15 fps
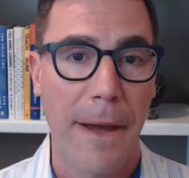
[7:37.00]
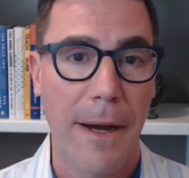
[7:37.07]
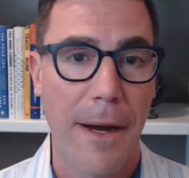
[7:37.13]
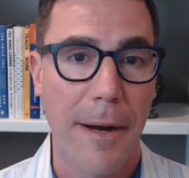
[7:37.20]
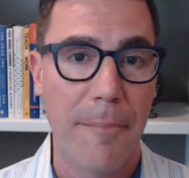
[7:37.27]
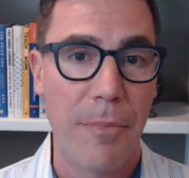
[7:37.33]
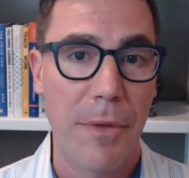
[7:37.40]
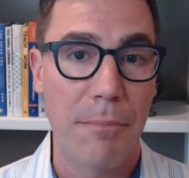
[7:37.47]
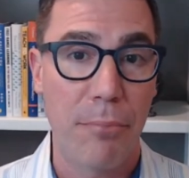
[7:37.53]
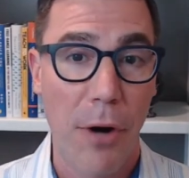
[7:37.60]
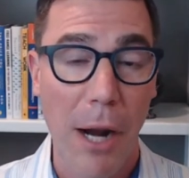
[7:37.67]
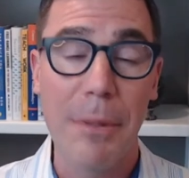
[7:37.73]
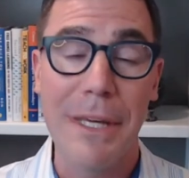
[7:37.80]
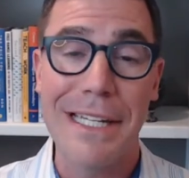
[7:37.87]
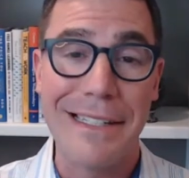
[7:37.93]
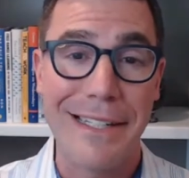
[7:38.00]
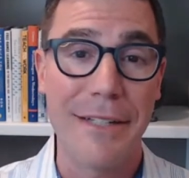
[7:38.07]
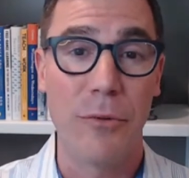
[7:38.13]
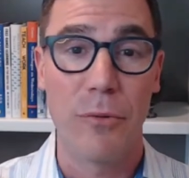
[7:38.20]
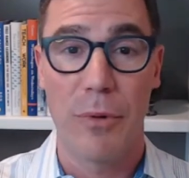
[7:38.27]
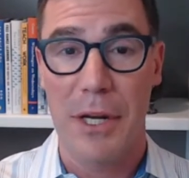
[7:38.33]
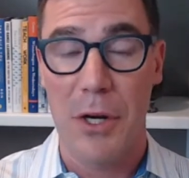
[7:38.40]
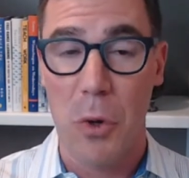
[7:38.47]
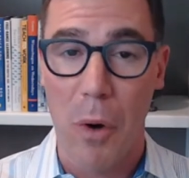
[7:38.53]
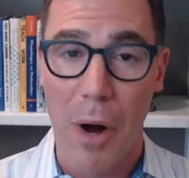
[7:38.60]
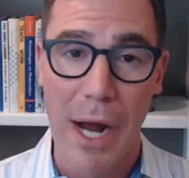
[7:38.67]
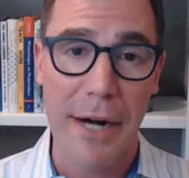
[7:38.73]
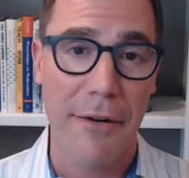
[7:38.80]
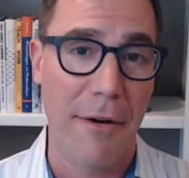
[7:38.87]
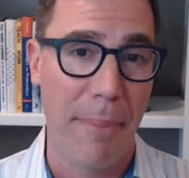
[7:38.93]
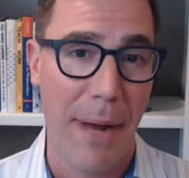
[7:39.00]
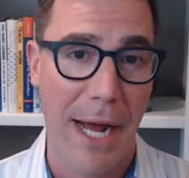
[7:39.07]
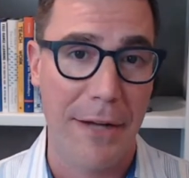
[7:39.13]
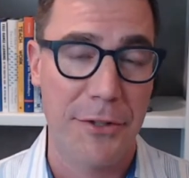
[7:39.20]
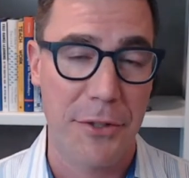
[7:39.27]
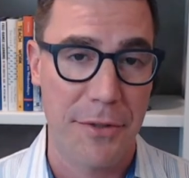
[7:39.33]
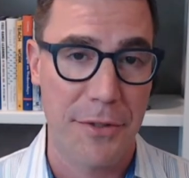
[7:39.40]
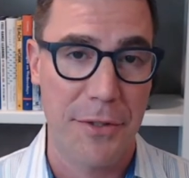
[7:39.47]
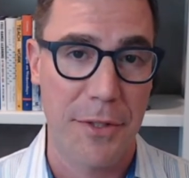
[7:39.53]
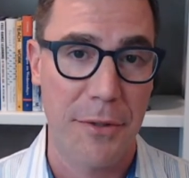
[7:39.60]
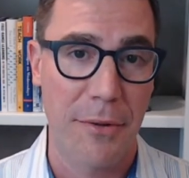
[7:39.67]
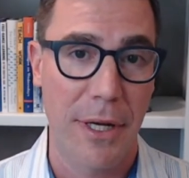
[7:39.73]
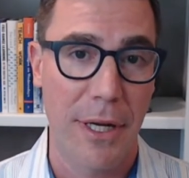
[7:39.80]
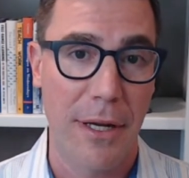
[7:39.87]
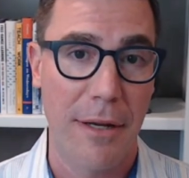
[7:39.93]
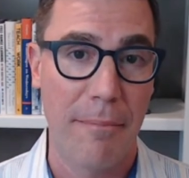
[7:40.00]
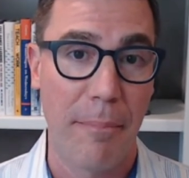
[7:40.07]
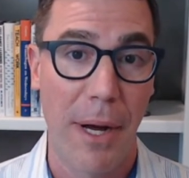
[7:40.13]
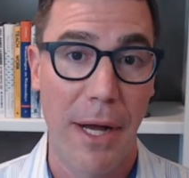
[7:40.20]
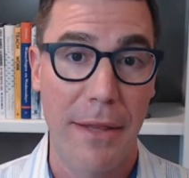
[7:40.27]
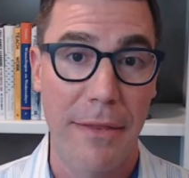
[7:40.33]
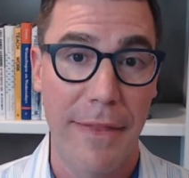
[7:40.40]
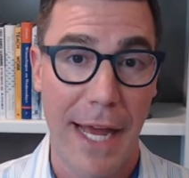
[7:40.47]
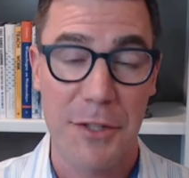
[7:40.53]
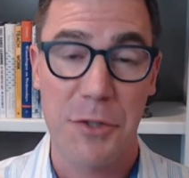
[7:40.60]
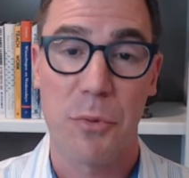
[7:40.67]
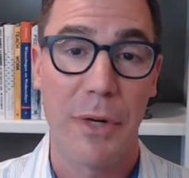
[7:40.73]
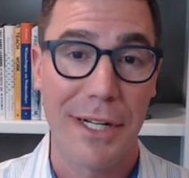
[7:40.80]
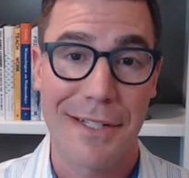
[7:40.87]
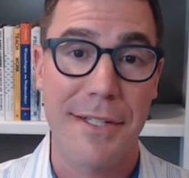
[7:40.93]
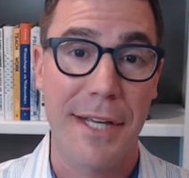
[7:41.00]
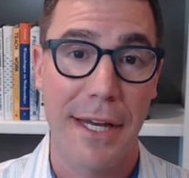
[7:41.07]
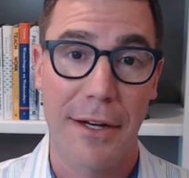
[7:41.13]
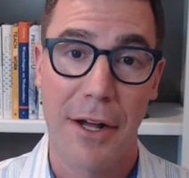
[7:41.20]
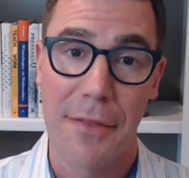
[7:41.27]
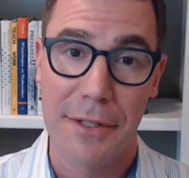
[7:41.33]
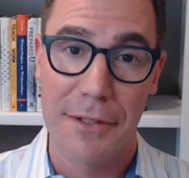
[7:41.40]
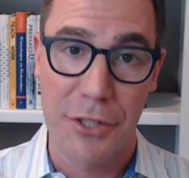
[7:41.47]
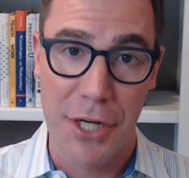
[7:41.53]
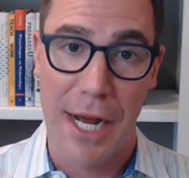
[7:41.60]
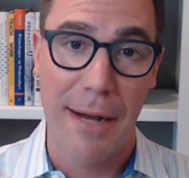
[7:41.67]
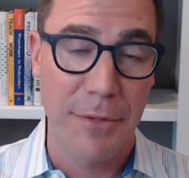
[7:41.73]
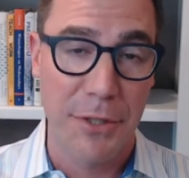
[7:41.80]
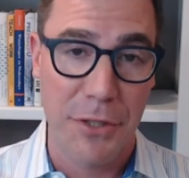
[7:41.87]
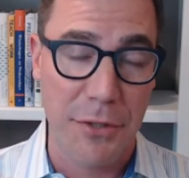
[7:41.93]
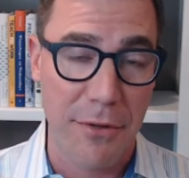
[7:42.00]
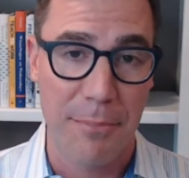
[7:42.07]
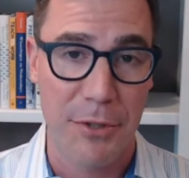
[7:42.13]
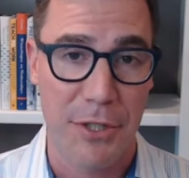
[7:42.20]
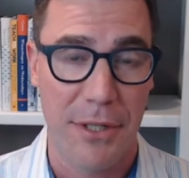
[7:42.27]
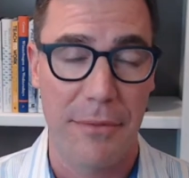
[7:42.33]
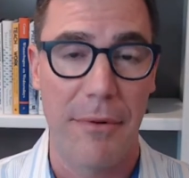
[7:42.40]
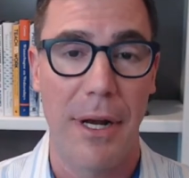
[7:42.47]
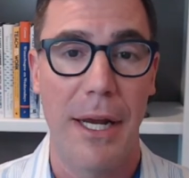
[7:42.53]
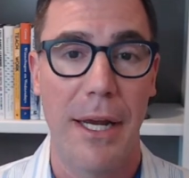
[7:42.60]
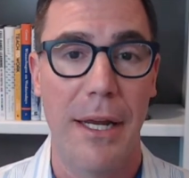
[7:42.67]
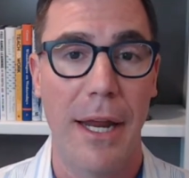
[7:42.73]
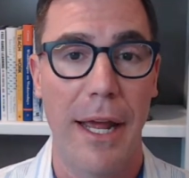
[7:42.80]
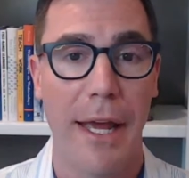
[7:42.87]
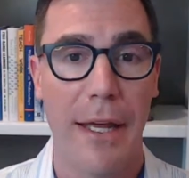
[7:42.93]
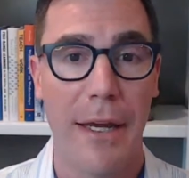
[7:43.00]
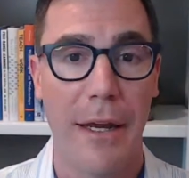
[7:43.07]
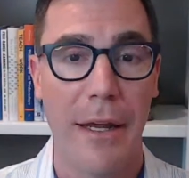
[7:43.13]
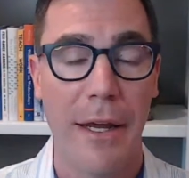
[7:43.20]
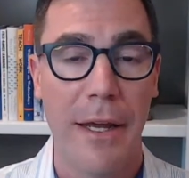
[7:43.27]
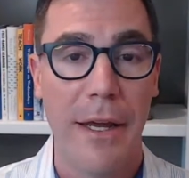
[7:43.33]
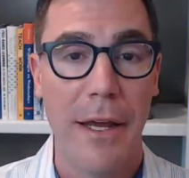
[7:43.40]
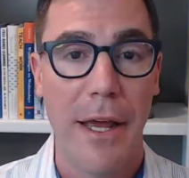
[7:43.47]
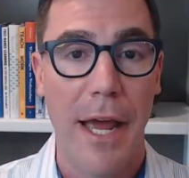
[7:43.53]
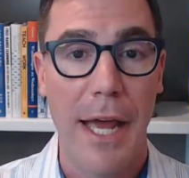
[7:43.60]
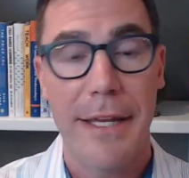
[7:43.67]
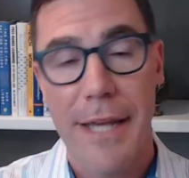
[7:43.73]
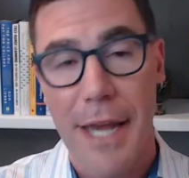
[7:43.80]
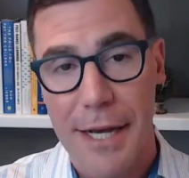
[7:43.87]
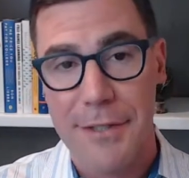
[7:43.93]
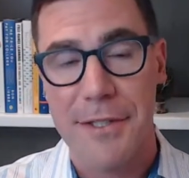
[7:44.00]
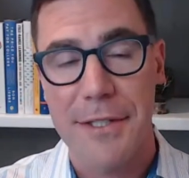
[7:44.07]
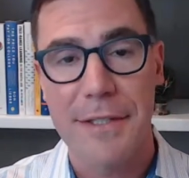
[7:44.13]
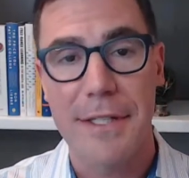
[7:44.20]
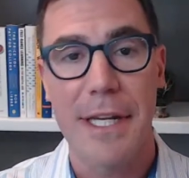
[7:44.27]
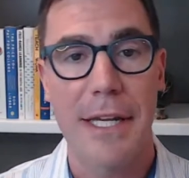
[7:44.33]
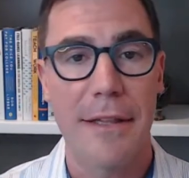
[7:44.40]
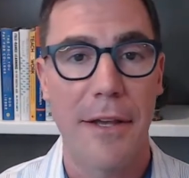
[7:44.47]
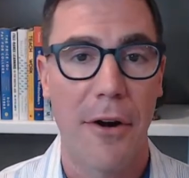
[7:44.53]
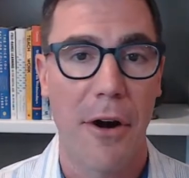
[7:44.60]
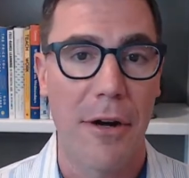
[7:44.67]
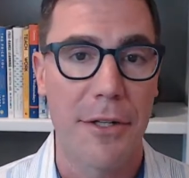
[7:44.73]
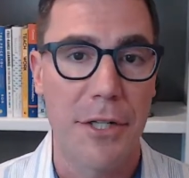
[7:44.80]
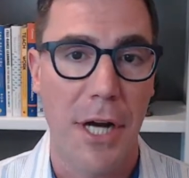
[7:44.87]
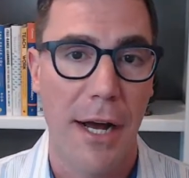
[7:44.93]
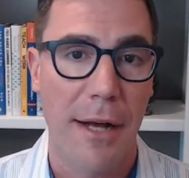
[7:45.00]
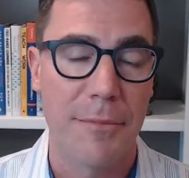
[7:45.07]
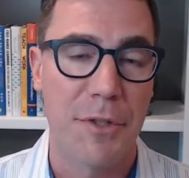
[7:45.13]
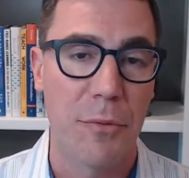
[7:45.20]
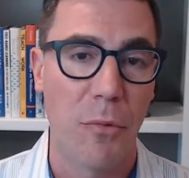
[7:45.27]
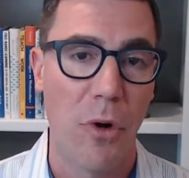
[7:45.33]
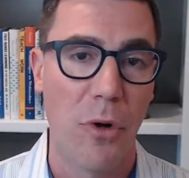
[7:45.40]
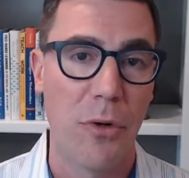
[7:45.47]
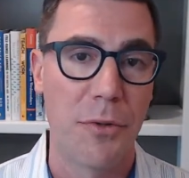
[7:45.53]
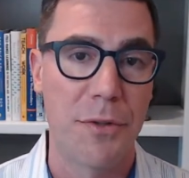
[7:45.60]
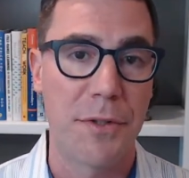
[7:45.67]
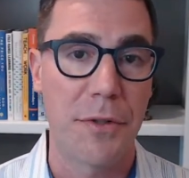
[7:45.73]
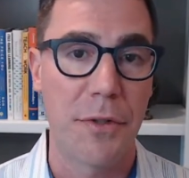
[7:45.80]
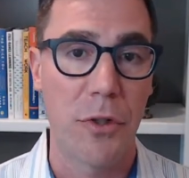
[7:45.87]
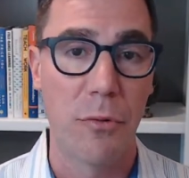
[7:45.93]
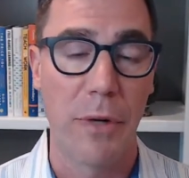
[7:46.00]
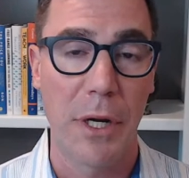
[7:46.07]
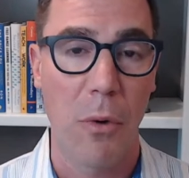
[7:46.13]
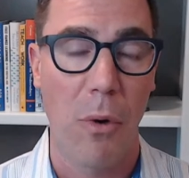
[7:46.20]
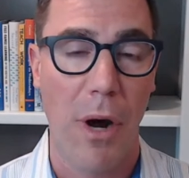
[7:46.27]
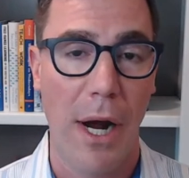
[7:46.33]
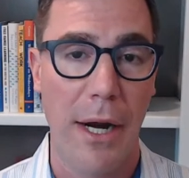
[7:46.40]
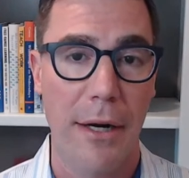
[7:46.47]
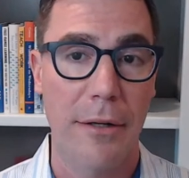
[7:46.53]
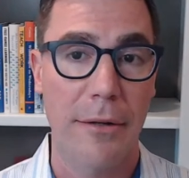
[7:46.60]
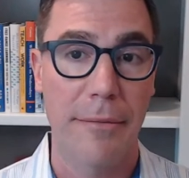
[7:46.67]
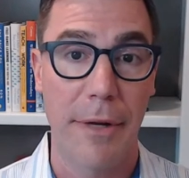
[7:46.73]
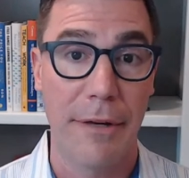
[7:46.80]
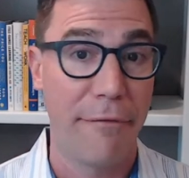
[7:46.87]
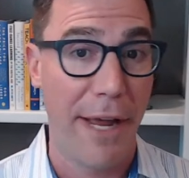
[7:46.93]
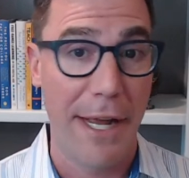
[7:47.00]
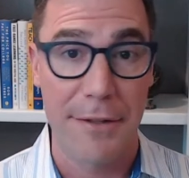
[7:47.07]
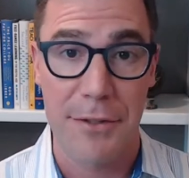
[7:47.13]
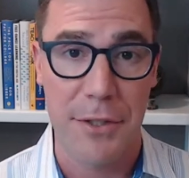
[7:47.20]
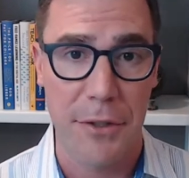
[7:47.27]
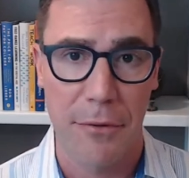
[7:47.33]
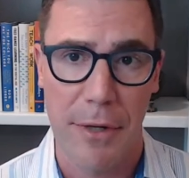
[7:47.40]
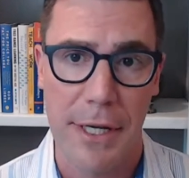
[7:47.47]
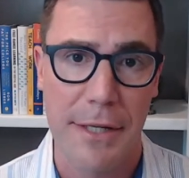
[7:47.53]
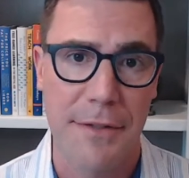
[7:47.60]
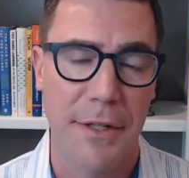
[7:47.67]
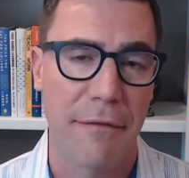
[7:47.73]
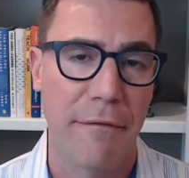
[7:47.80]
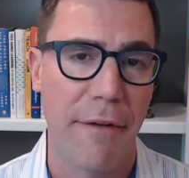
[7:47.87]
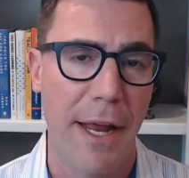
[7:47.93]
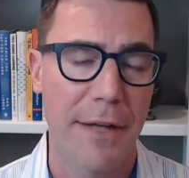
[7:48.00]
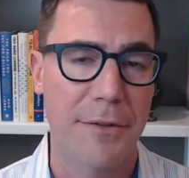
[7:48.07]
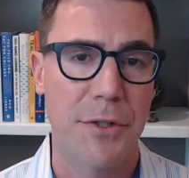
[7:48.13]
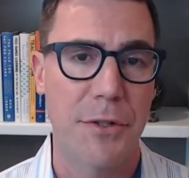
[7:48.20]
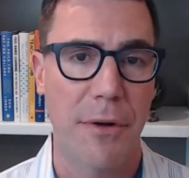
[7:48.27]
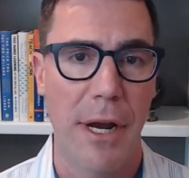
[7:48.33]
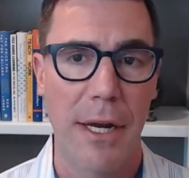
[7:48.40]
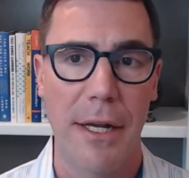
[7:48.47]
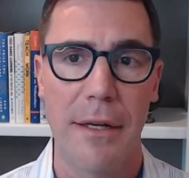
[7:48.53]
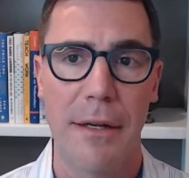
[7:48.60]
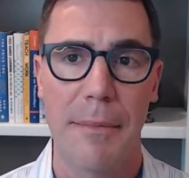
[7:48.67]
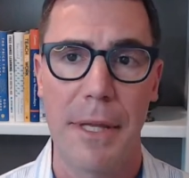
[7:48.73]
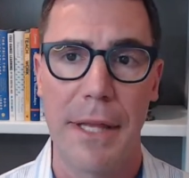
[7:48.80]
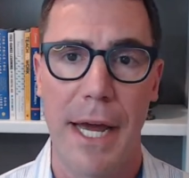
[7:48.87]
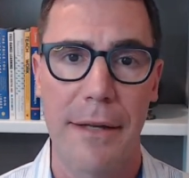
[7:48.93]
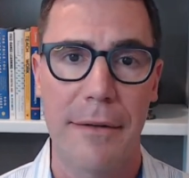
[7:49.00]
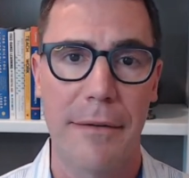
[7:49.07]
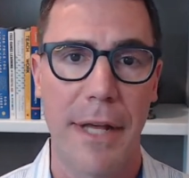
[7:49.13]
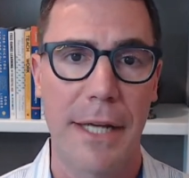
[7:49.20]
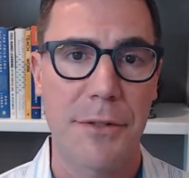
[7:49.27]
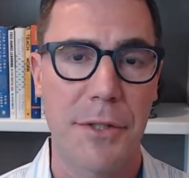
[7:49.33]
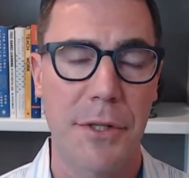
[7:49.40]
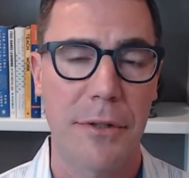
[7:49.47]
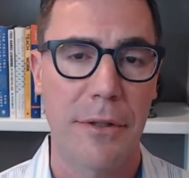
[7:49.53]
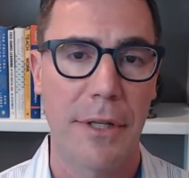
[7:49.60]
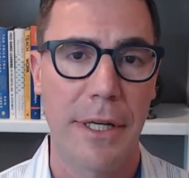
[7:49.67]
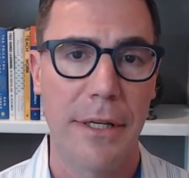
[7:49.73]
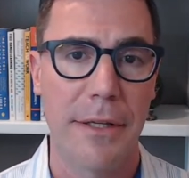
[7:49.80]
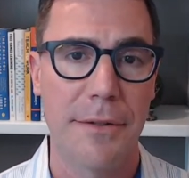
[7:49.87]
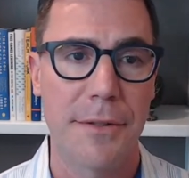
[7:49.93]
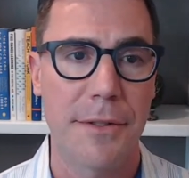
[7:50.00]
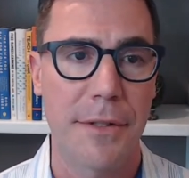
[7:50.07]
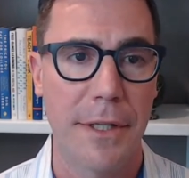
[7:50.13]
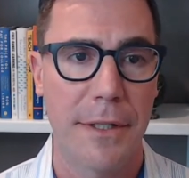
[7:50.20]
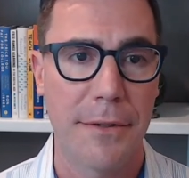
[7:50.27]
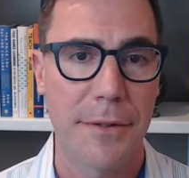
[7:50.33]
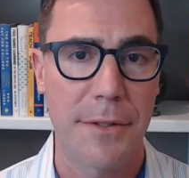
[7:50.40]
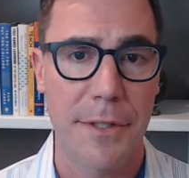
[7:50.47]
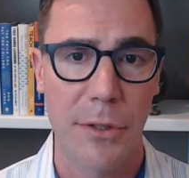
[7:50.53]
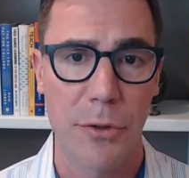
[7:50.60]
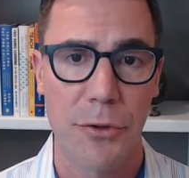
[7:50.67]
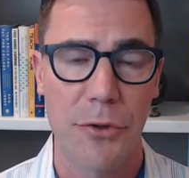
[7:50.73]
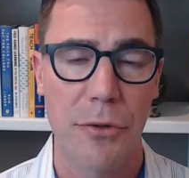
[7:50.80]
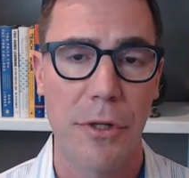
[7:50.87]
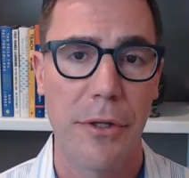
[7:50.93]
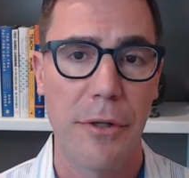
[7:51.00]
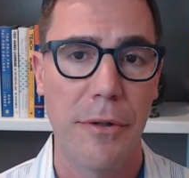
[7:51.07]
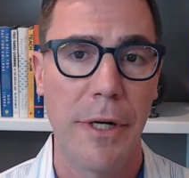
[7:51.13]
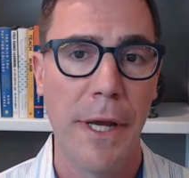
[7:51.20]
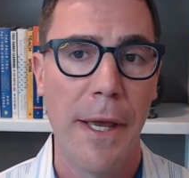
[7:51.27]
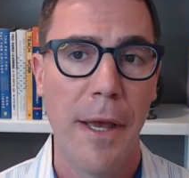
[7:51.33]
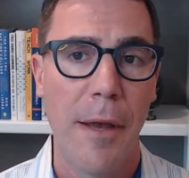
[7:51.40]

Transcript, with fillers: um, probably didn't require a bachelor's degree, but that's what it said on the job description, right? And and yes, indeed, there are jobs and roles that do require advanced degrees and advanced training. I mean, that that certainly is is still true.